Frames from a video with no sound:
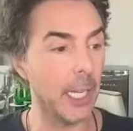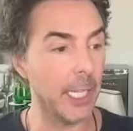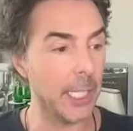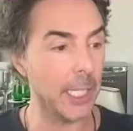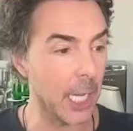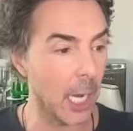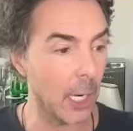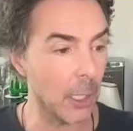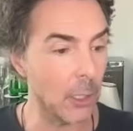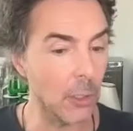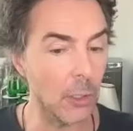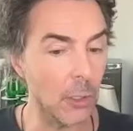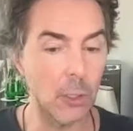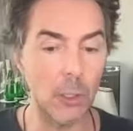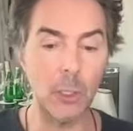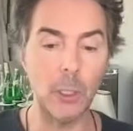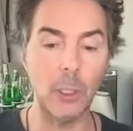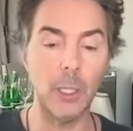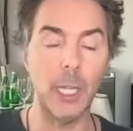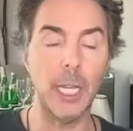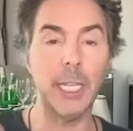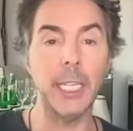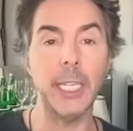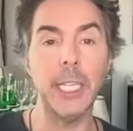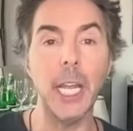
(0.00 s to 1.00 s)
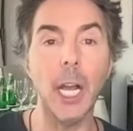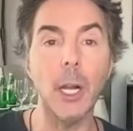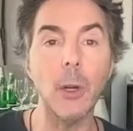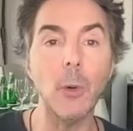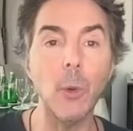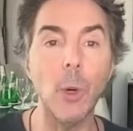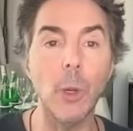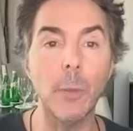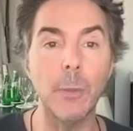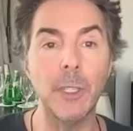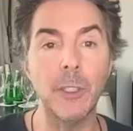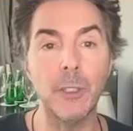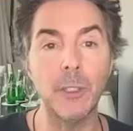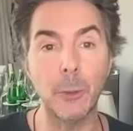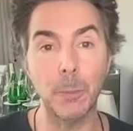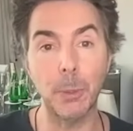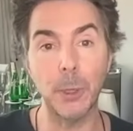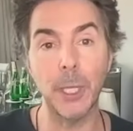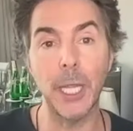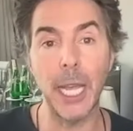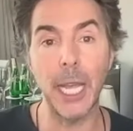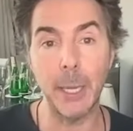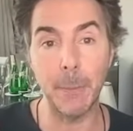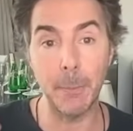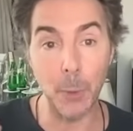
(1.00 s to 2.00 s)
a young girl and a young woman to
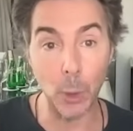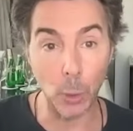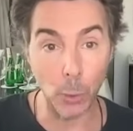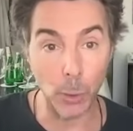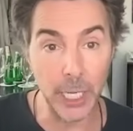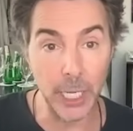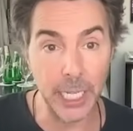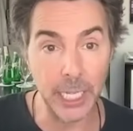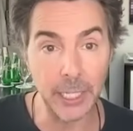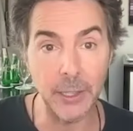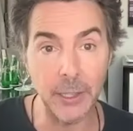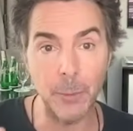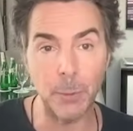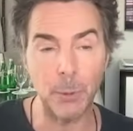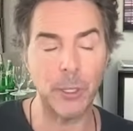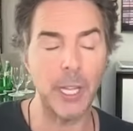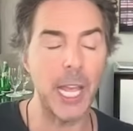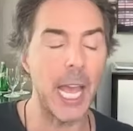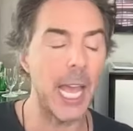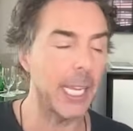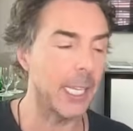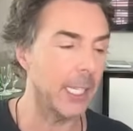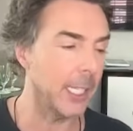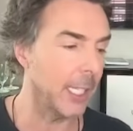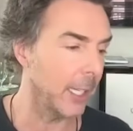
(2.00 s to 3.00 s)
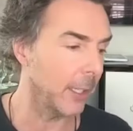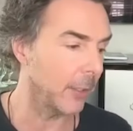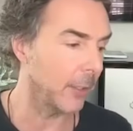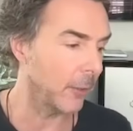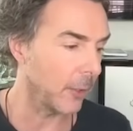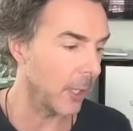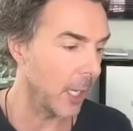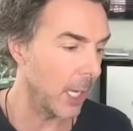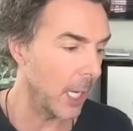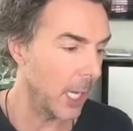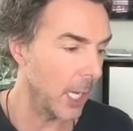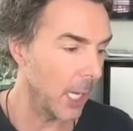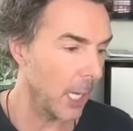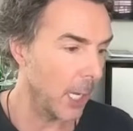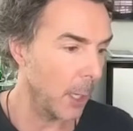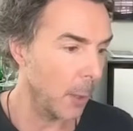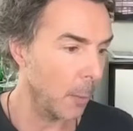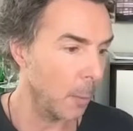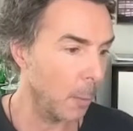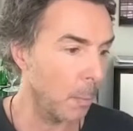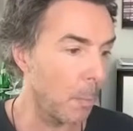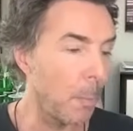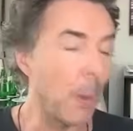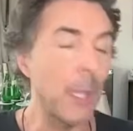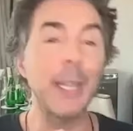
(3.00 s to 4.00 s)
play Marie, the protagonist.
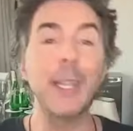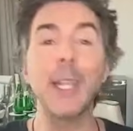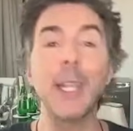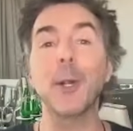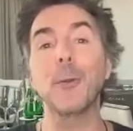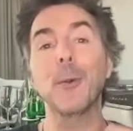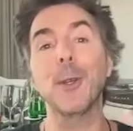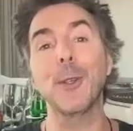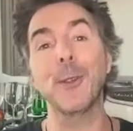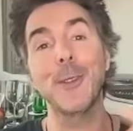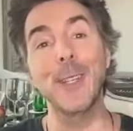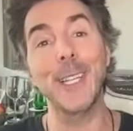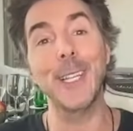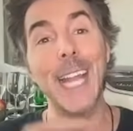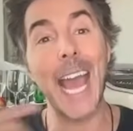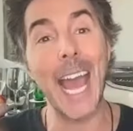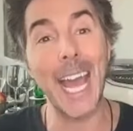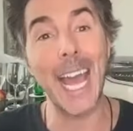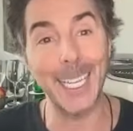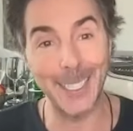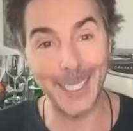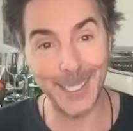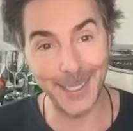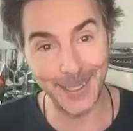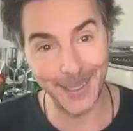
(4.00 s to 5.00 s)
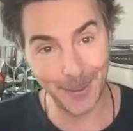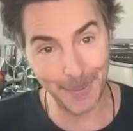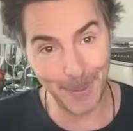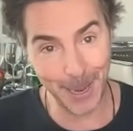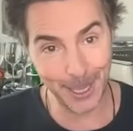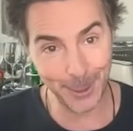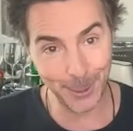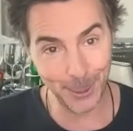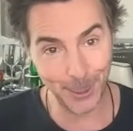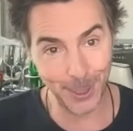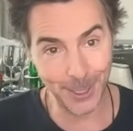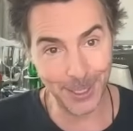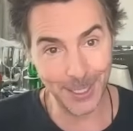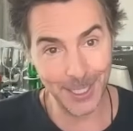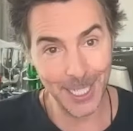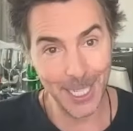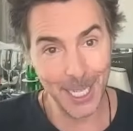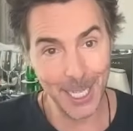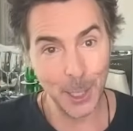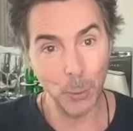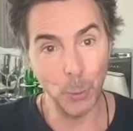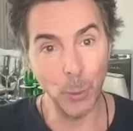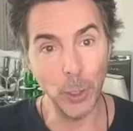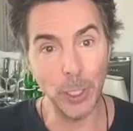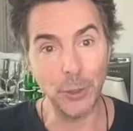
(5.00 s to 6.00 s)
But there was an added dimension,
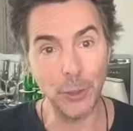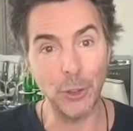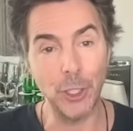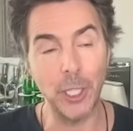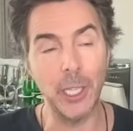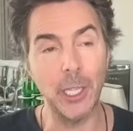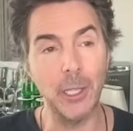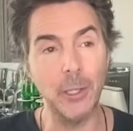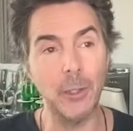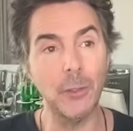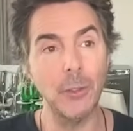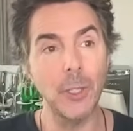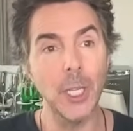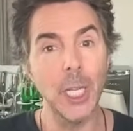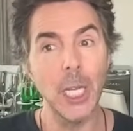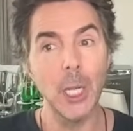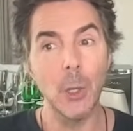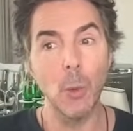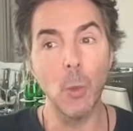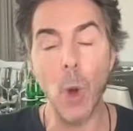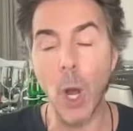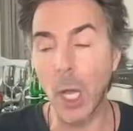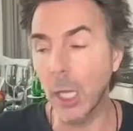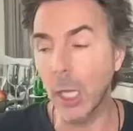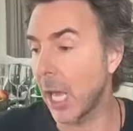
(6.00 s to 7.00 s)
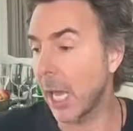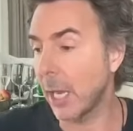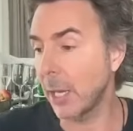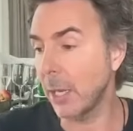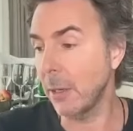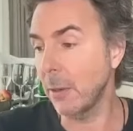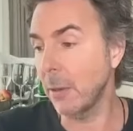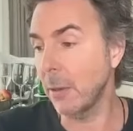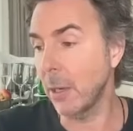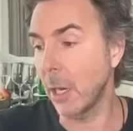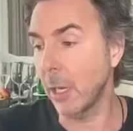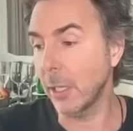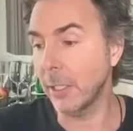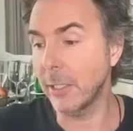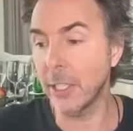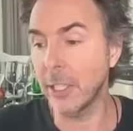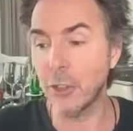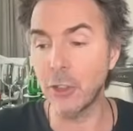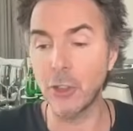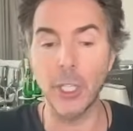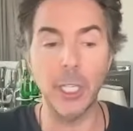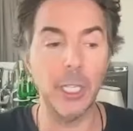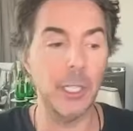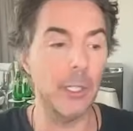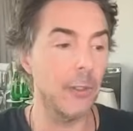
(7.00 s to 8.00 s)
which is while I
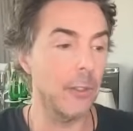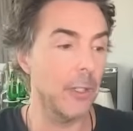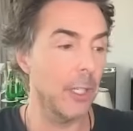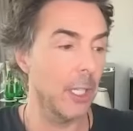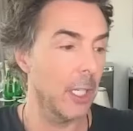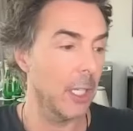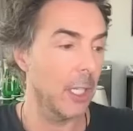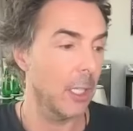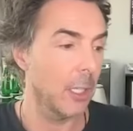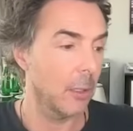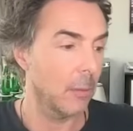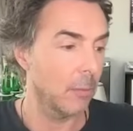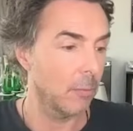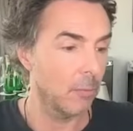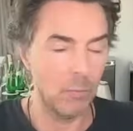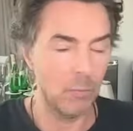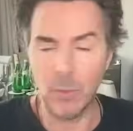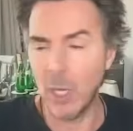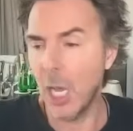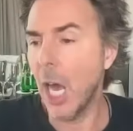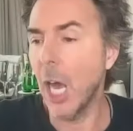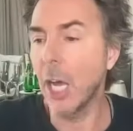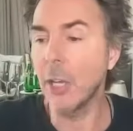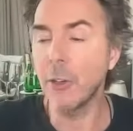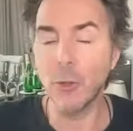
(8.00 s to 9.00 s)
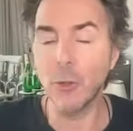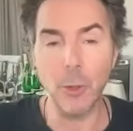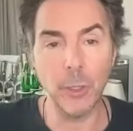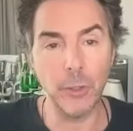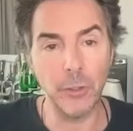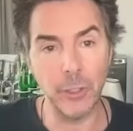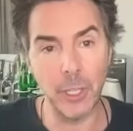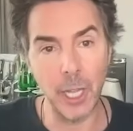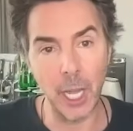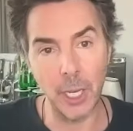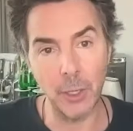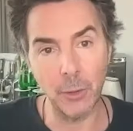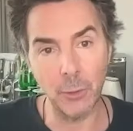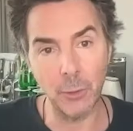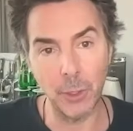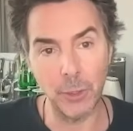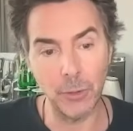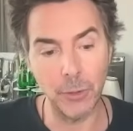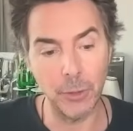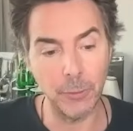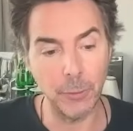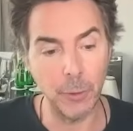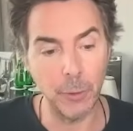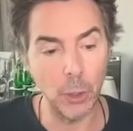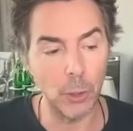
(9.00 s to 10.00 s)
auditioned hundreds and
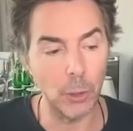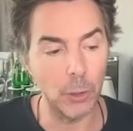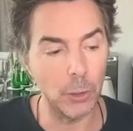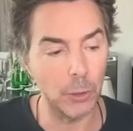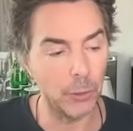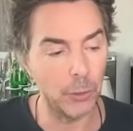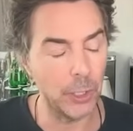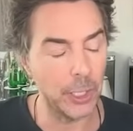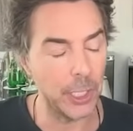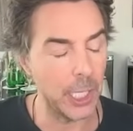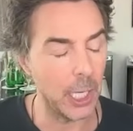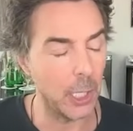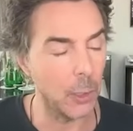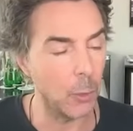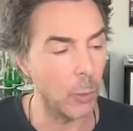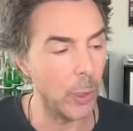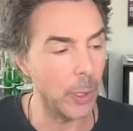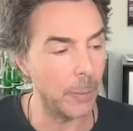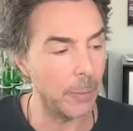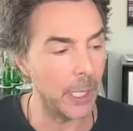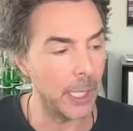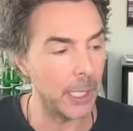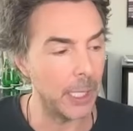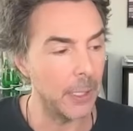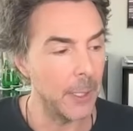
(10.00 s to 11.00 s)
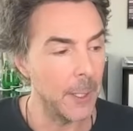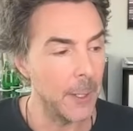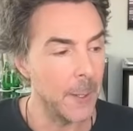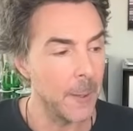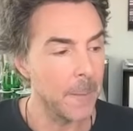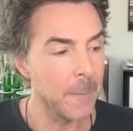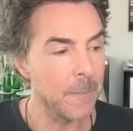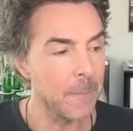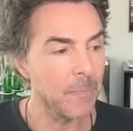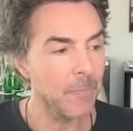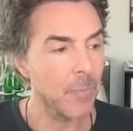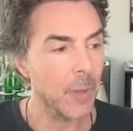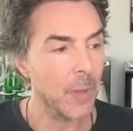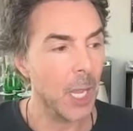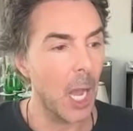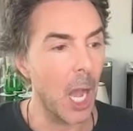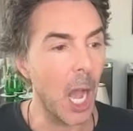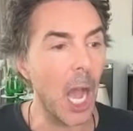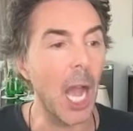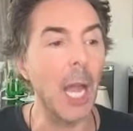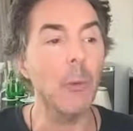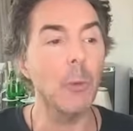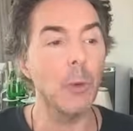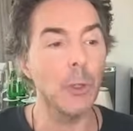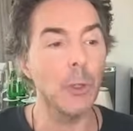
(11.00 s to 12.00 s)
hundreds of girls and young women, I